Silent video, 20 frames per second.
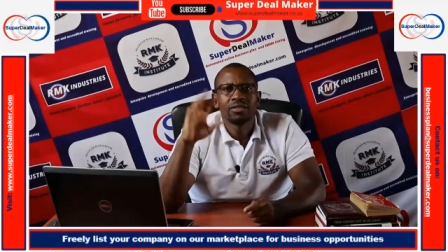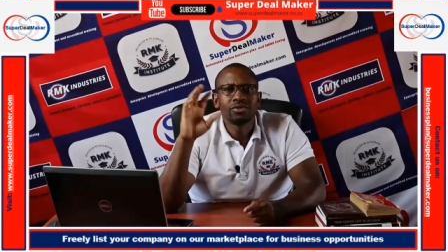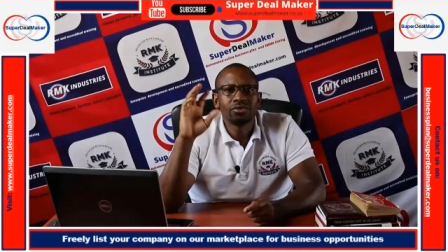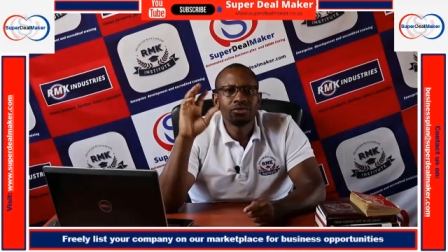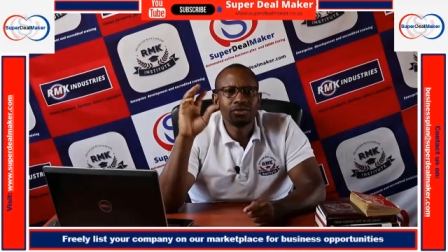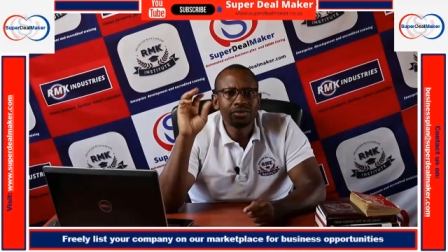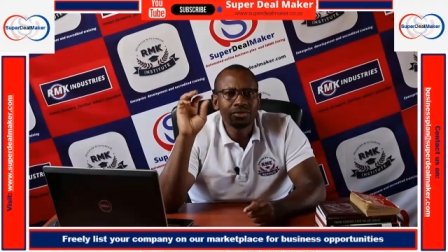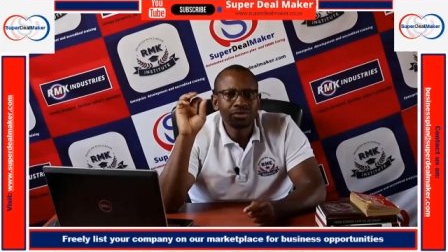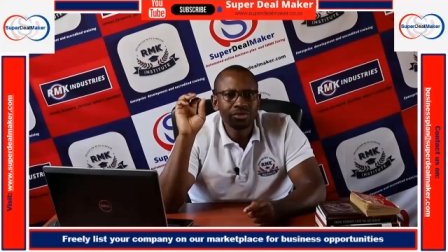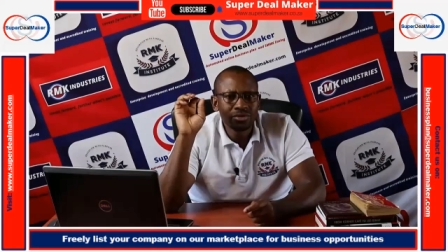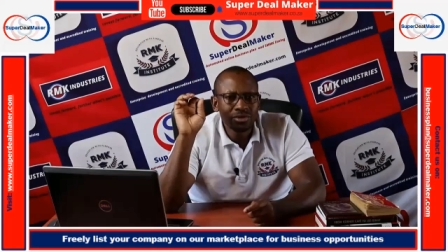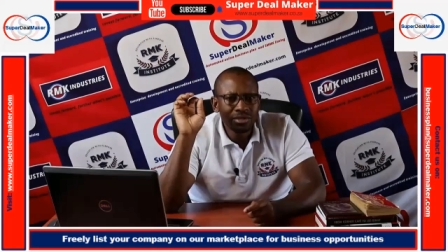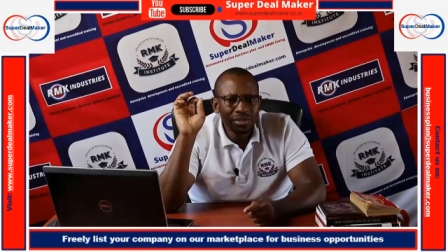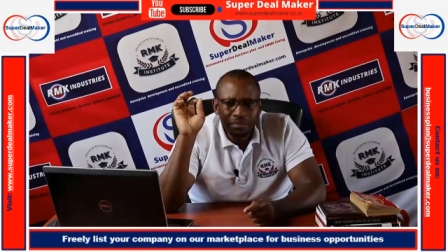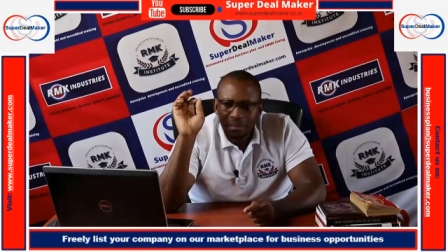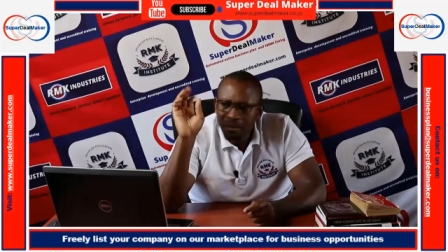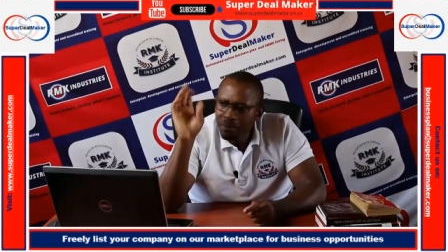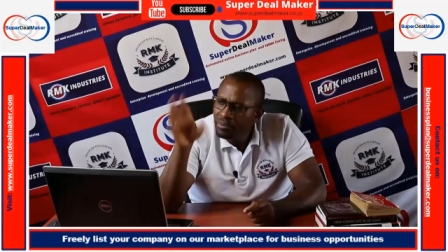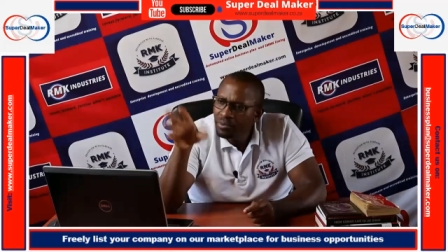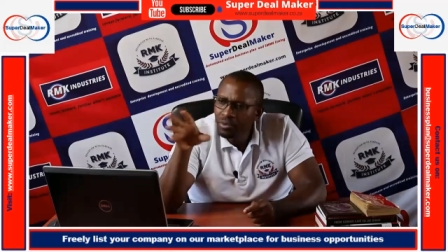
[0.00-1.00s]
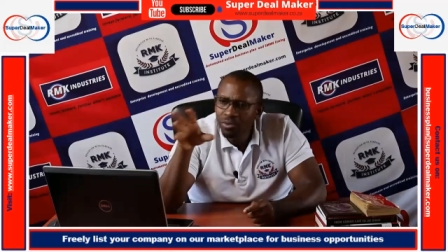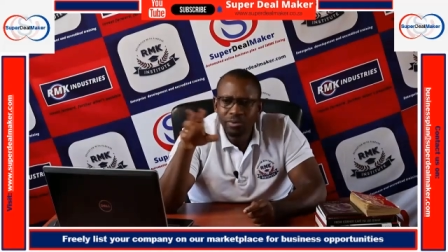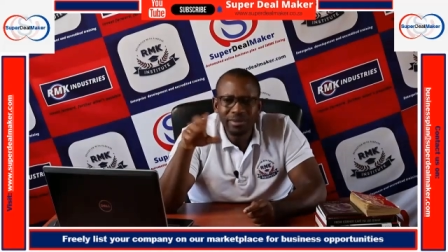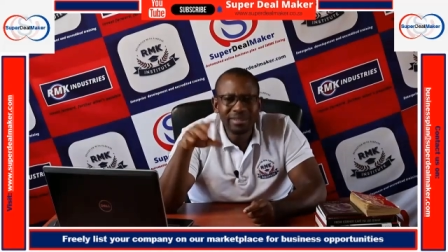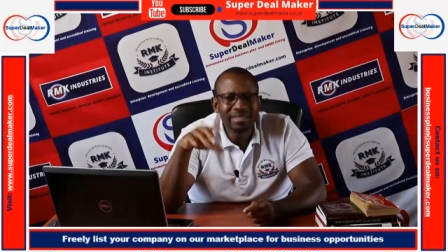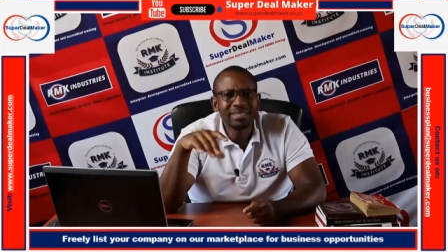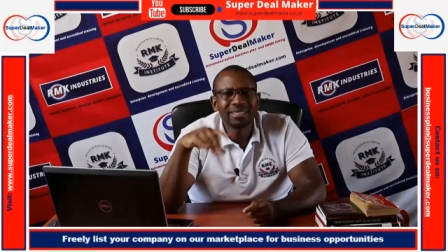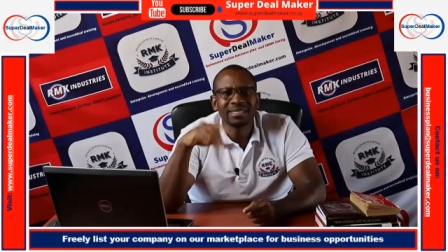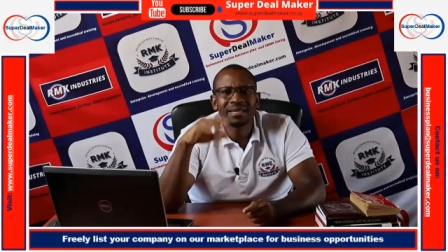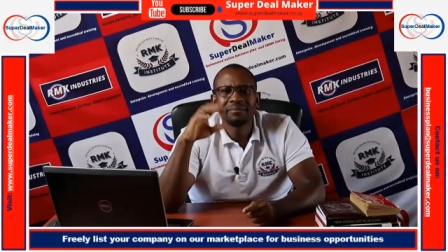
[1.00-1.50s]
to the people
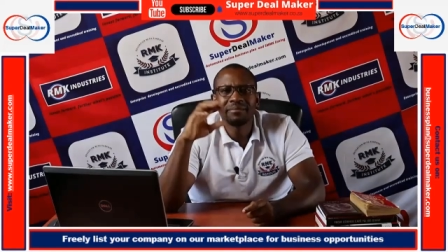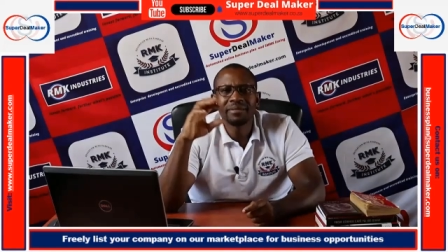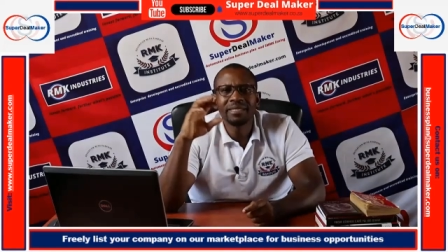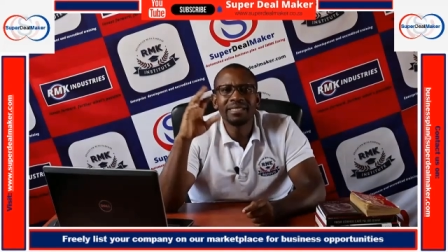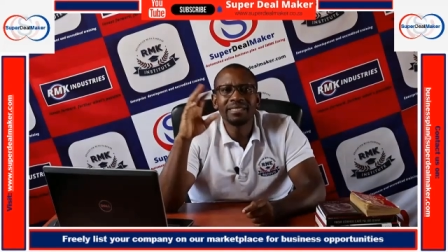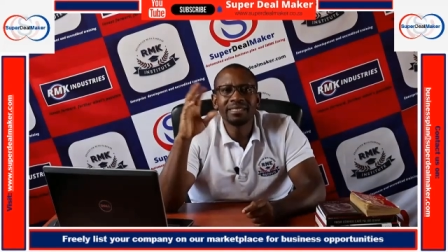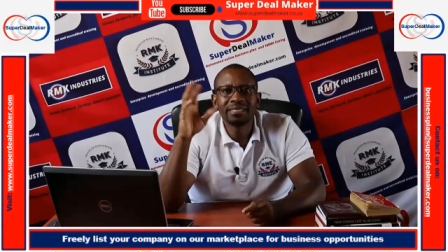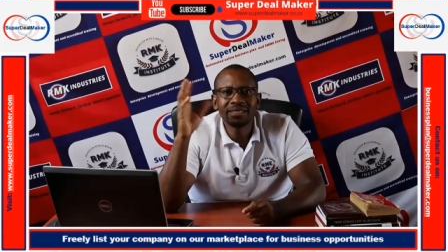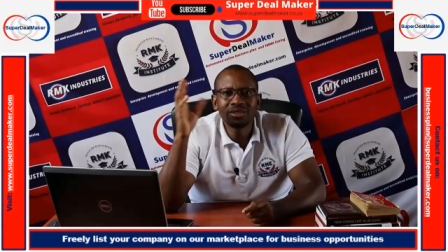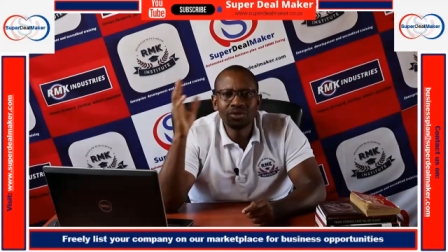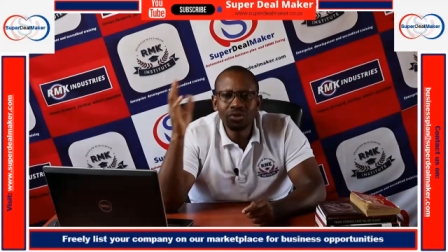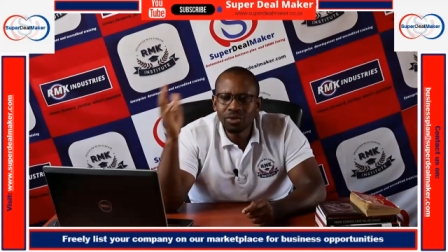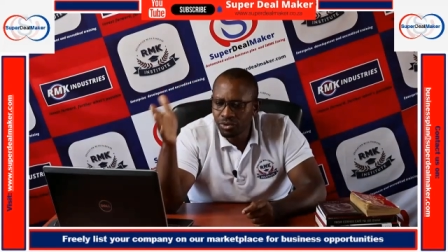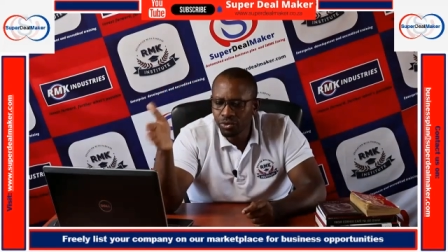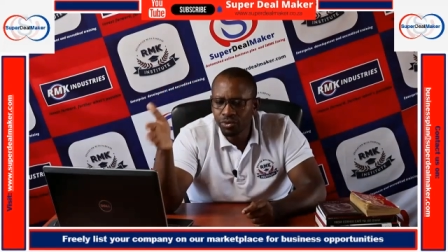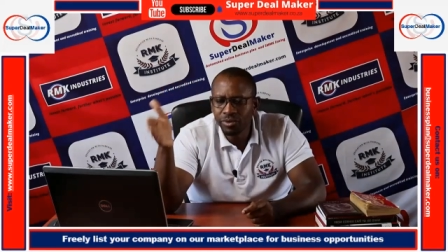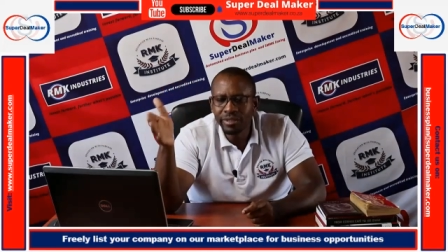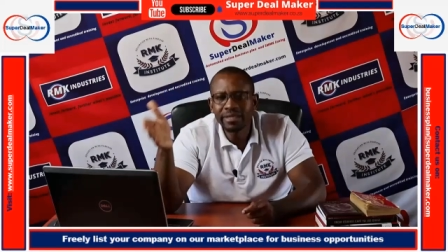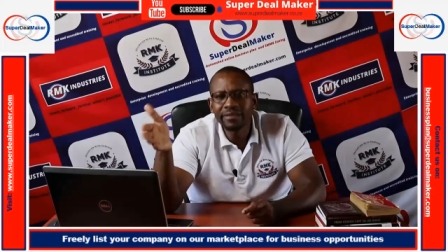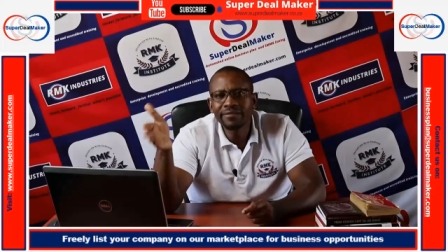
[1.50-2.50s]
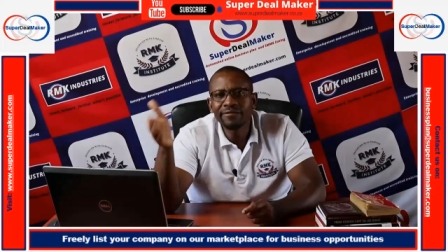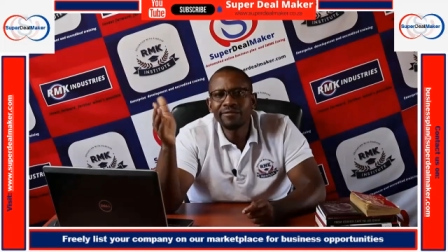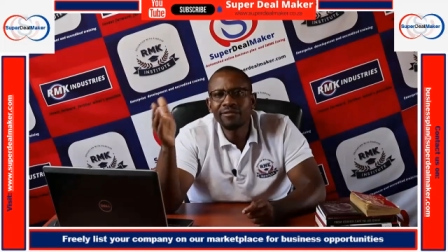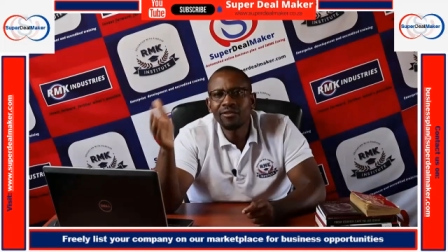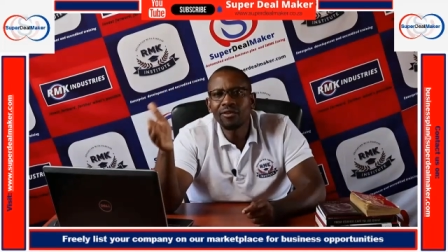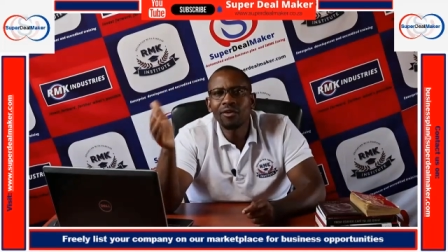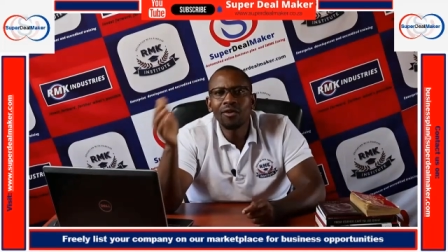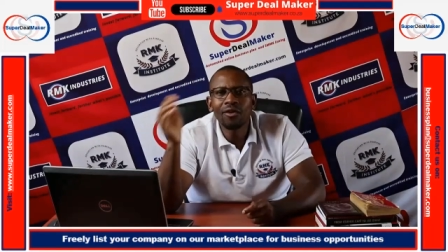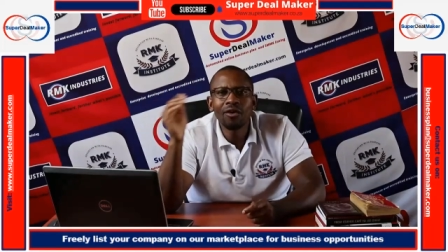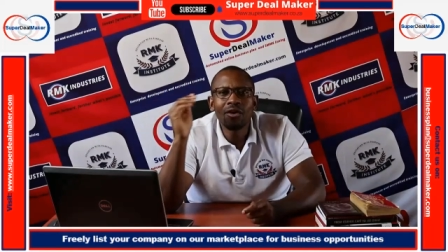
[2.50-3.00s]
with disability, those looking
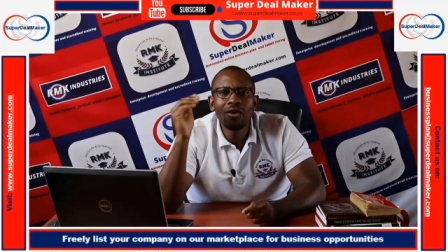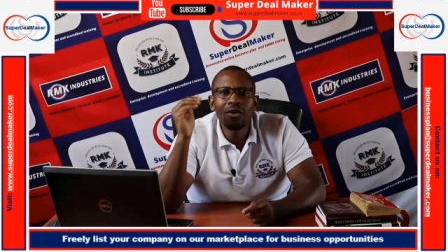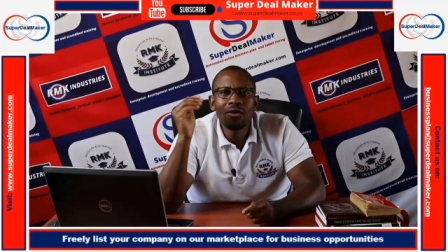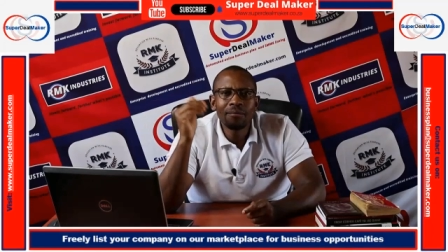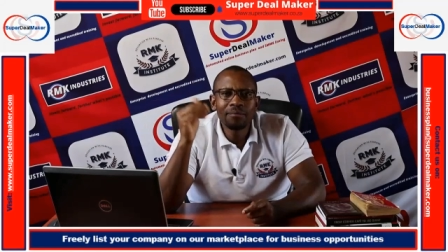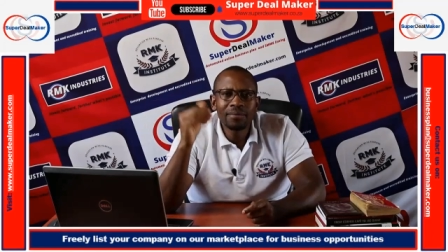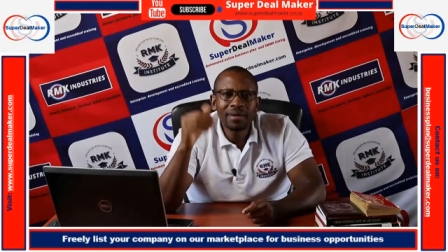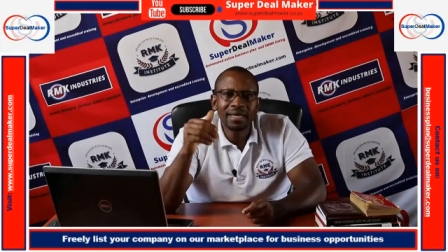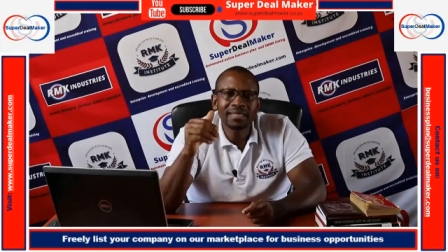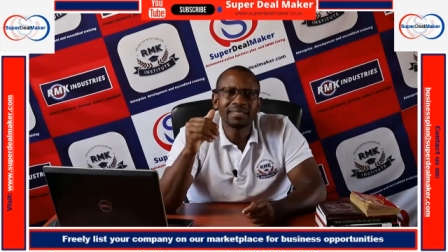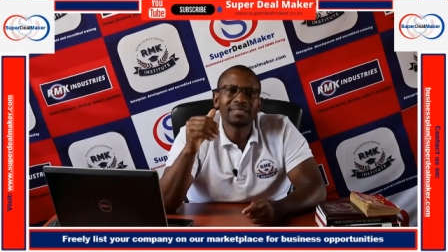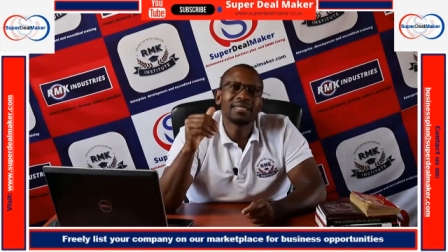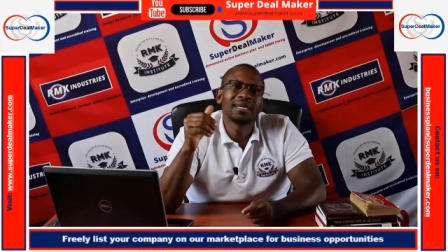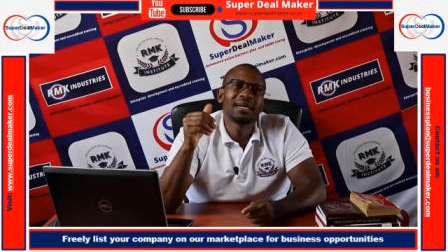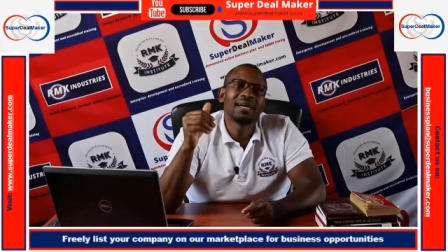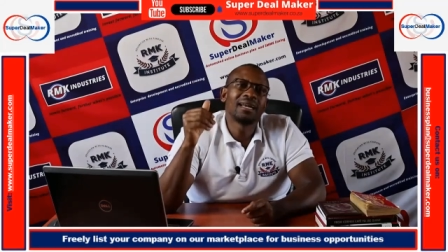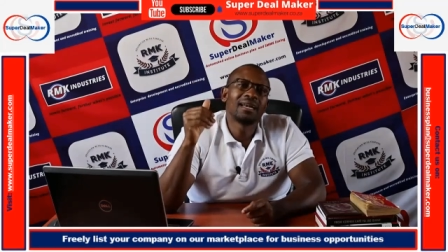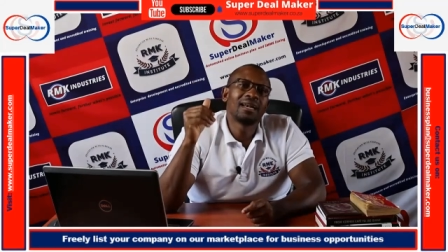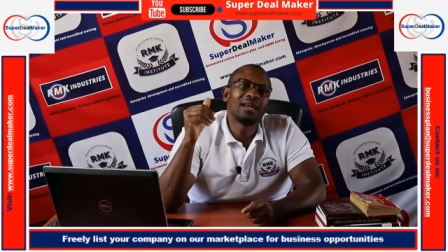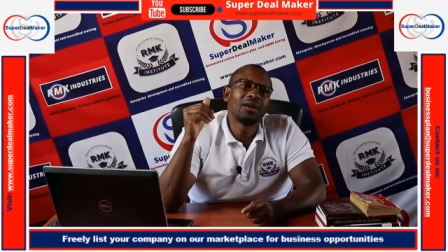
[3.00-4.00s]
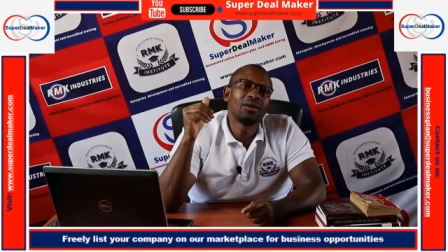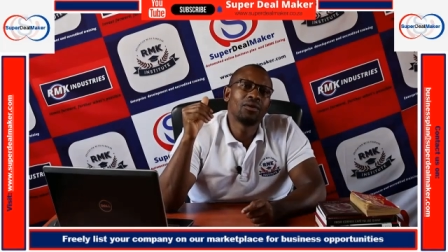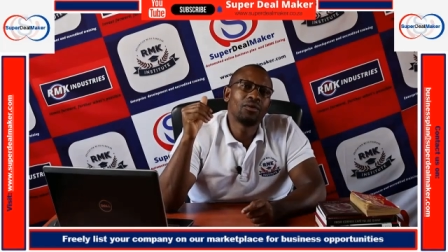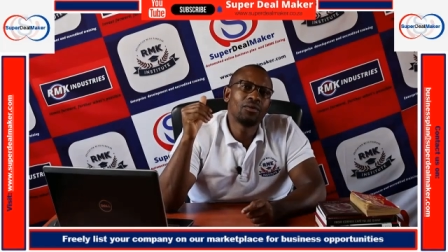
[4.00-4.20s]
for practical